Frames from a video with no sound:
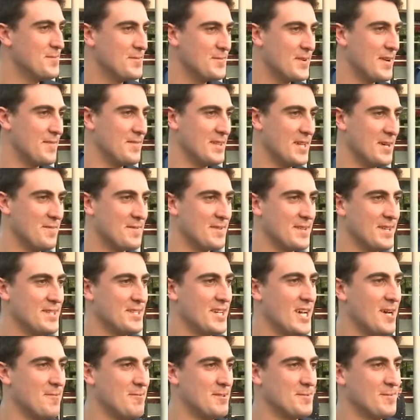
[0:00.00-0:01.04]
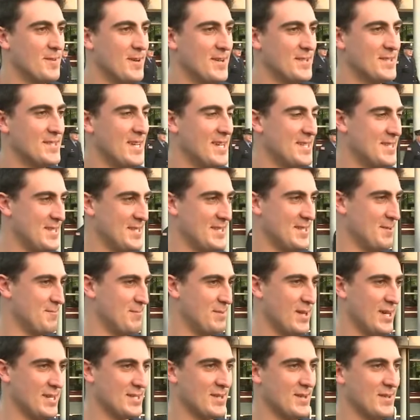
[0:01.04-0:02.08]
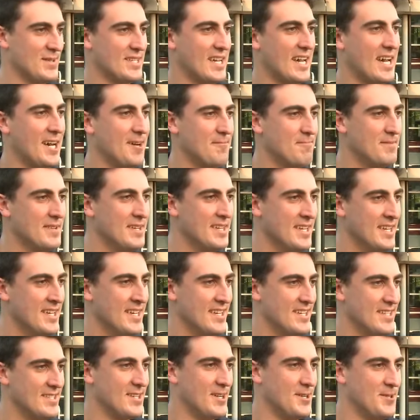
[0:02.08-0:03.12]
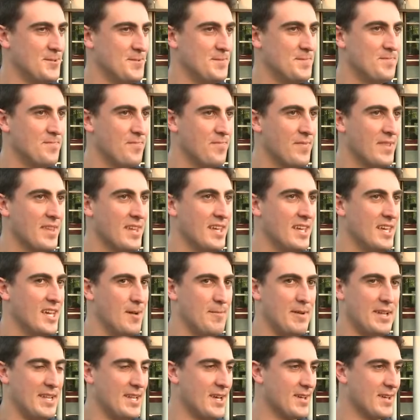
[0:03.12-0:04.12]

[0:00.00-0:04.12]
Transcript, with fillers: Even with this new structure, Goodson says the mission remains the same.